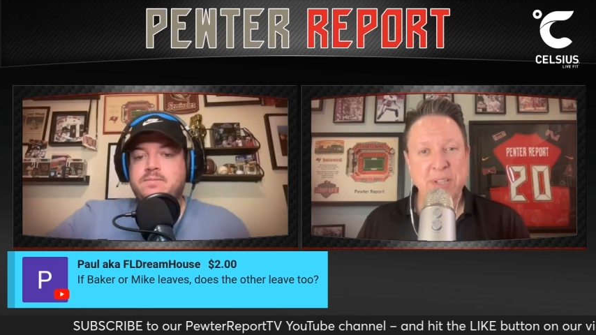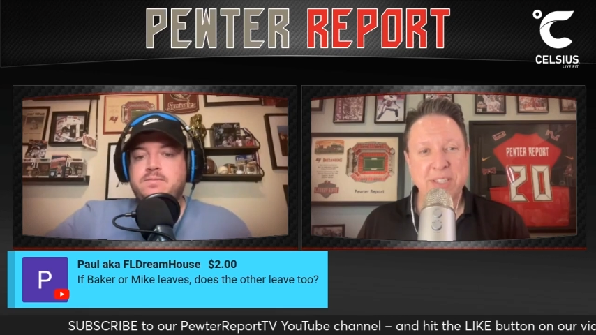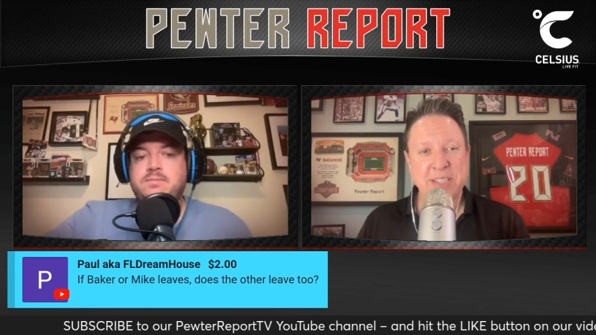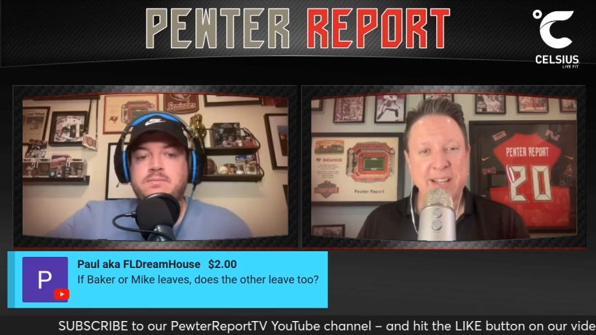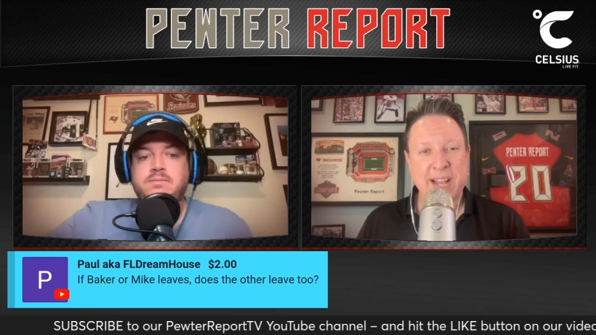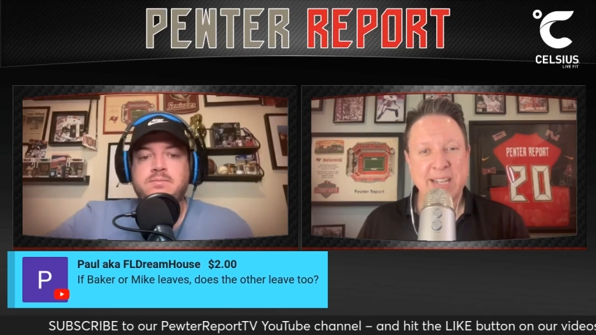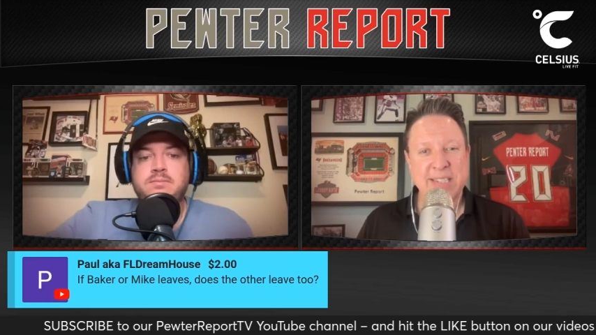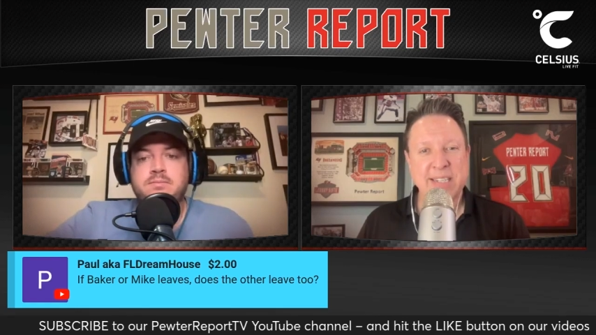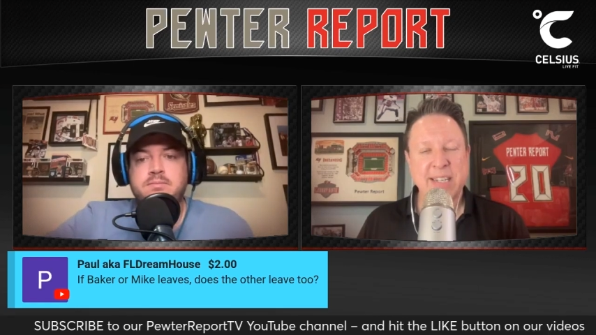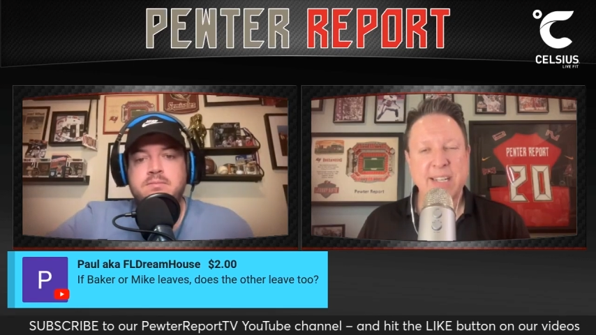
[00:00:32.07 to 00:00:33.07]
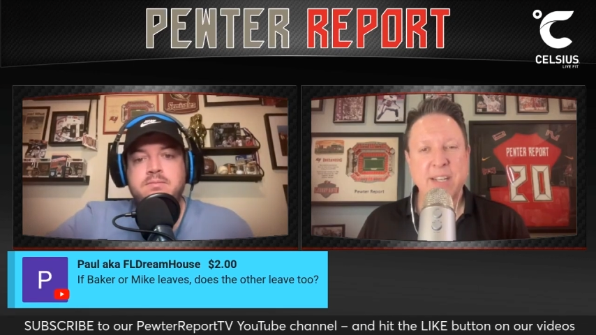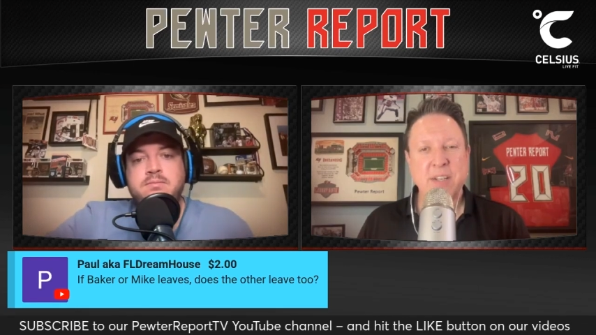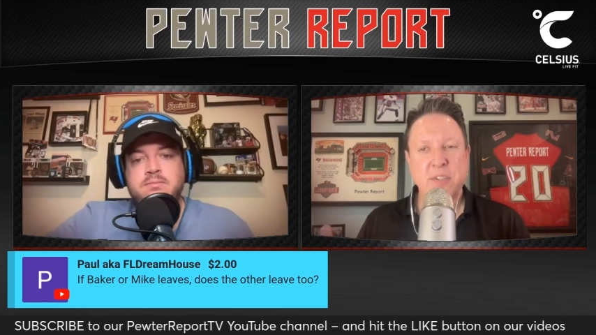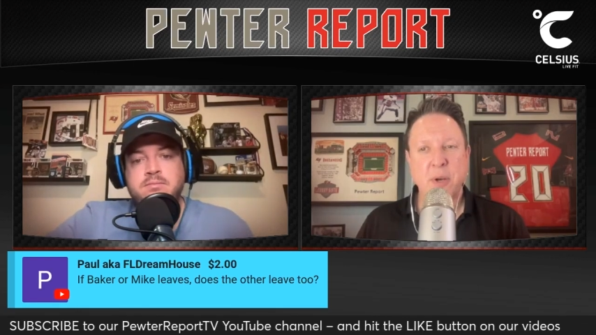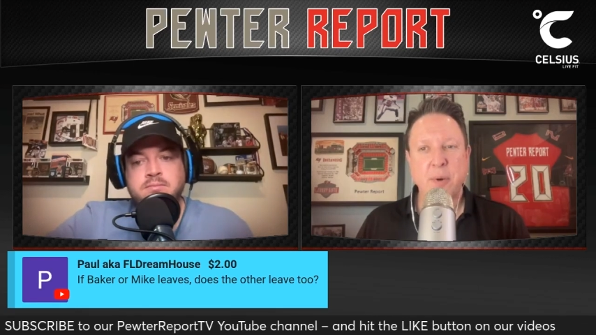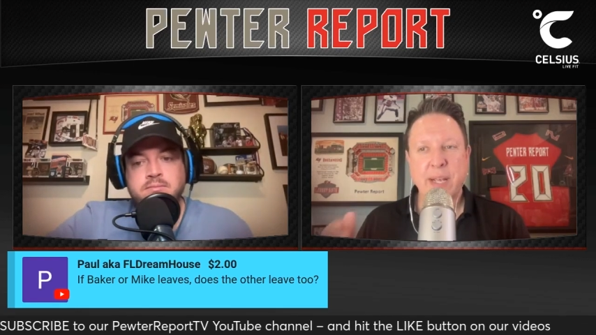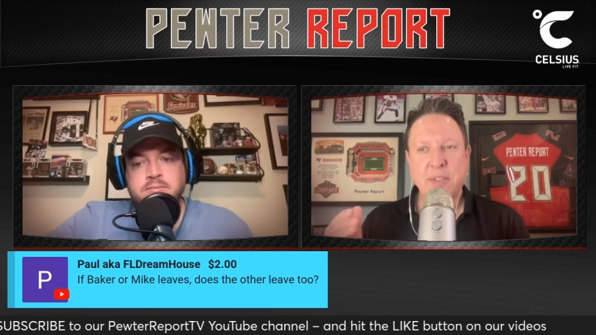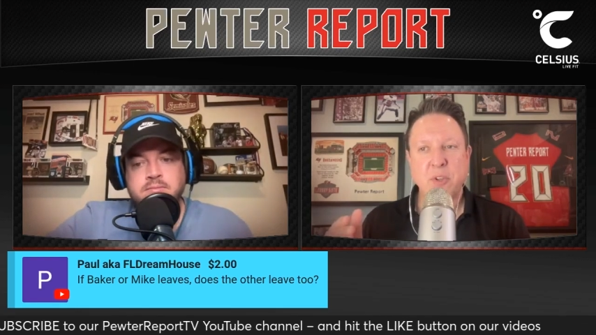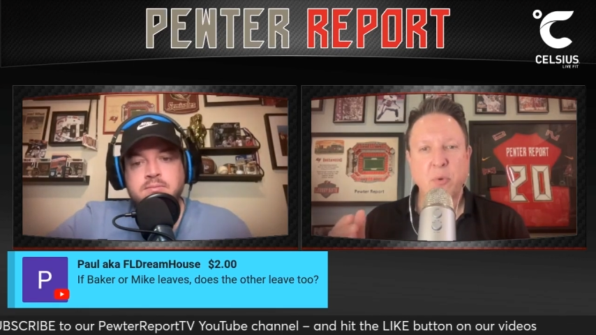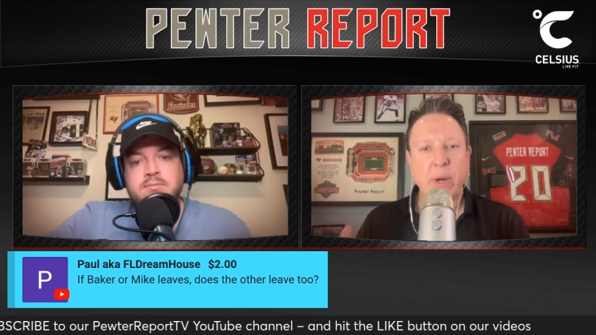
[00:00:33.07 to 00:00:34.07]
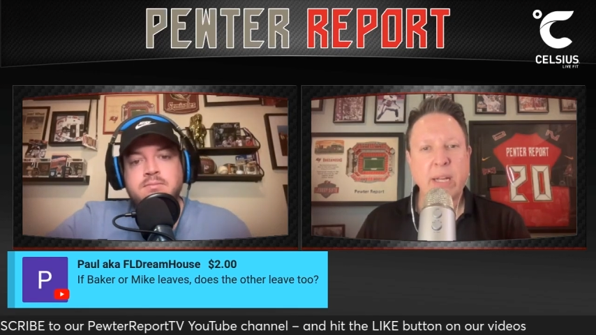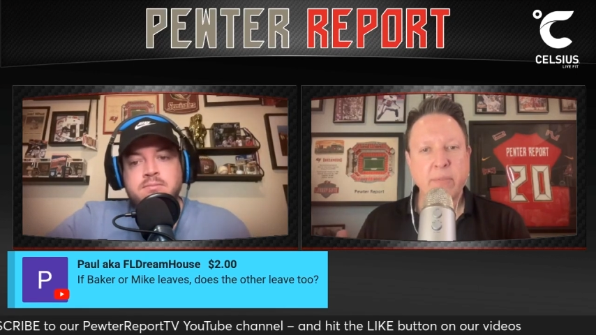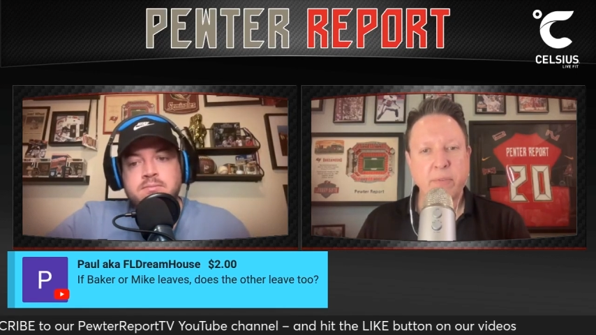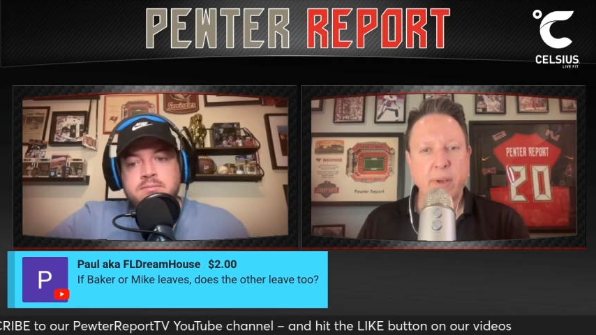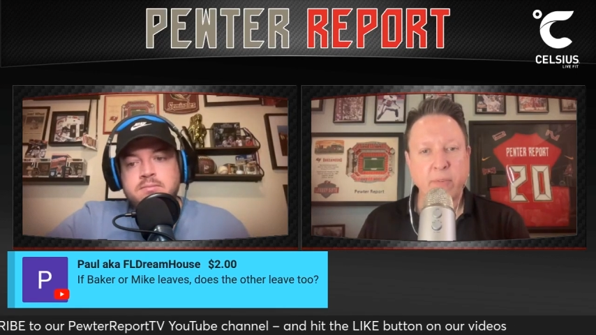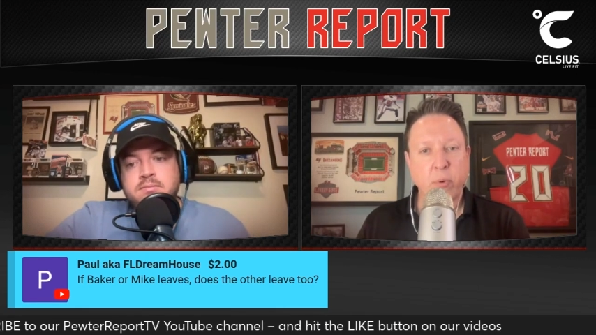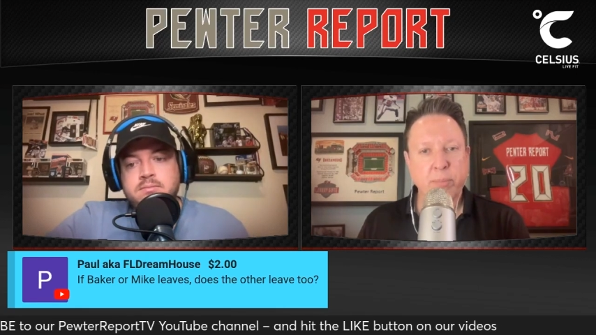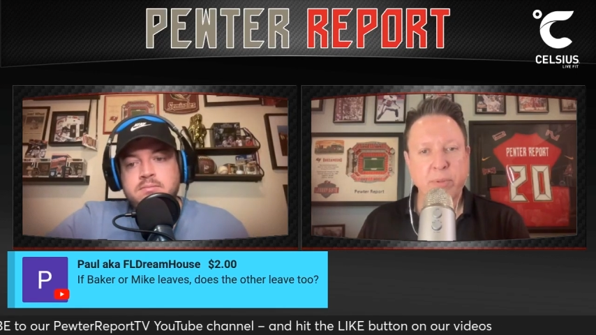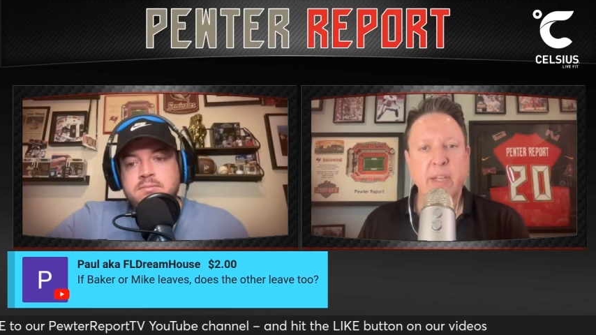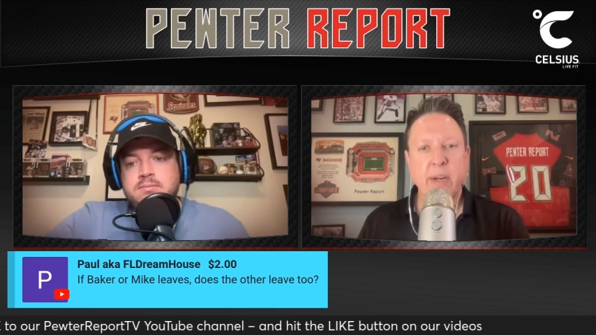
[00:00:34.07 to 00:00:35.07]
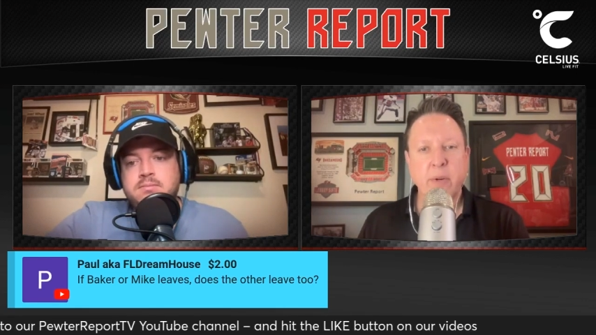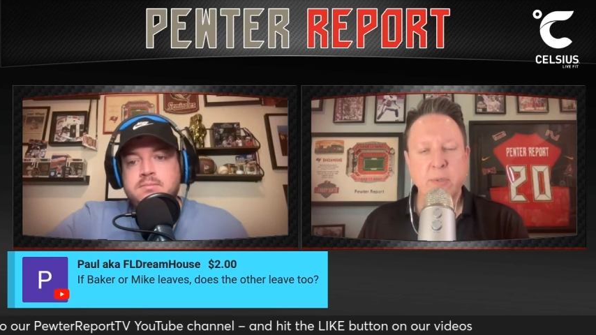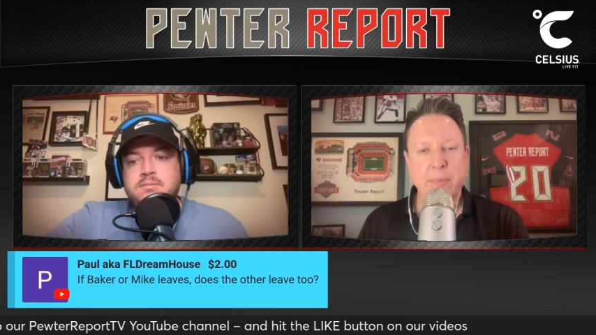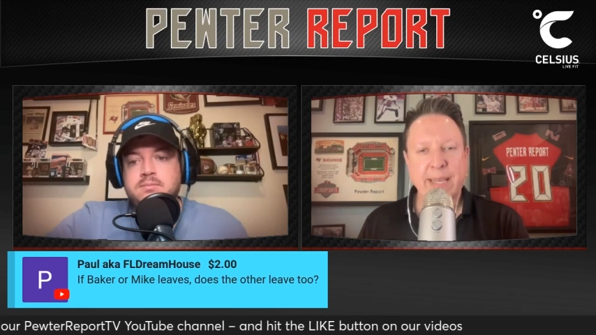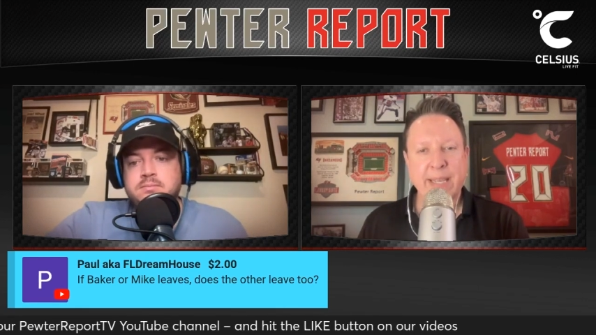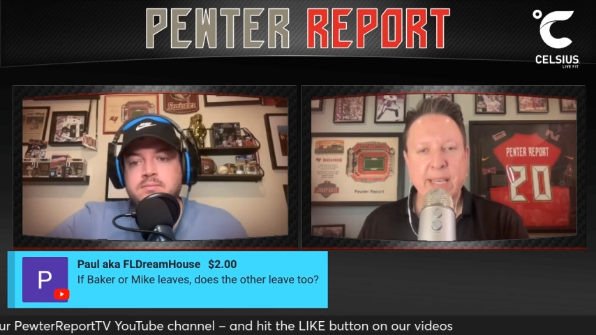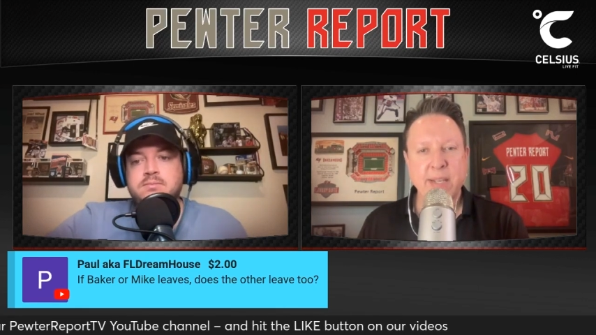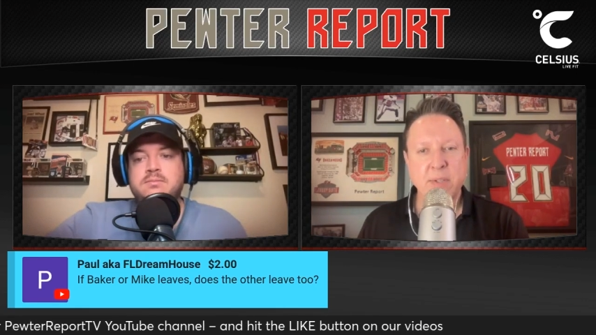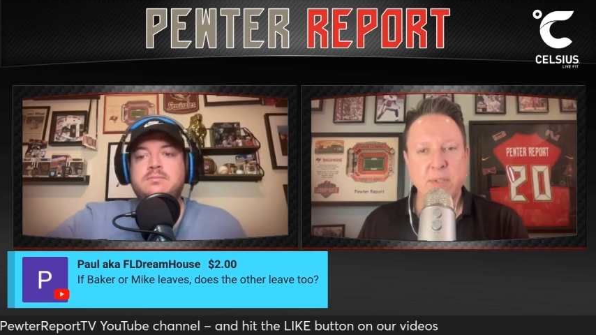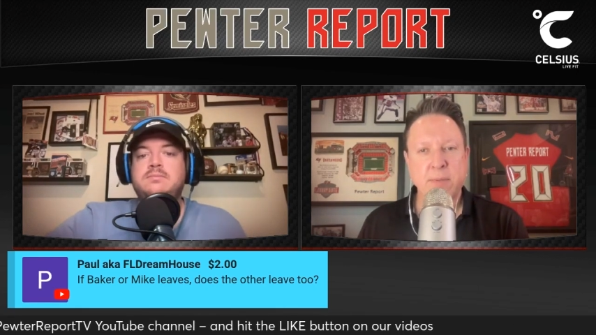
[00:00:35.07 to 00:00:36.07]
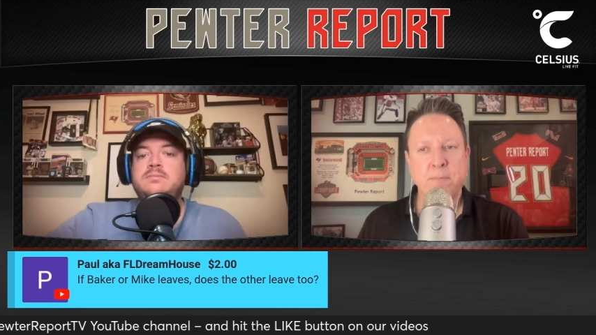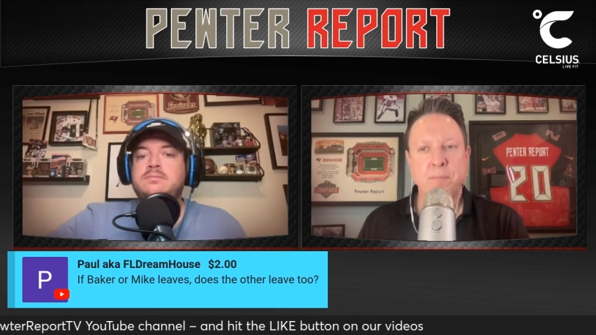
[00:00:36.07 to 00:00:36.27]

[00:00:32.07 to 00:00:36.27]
Speaker 1: in this class. So as great of, of a player as Mike is,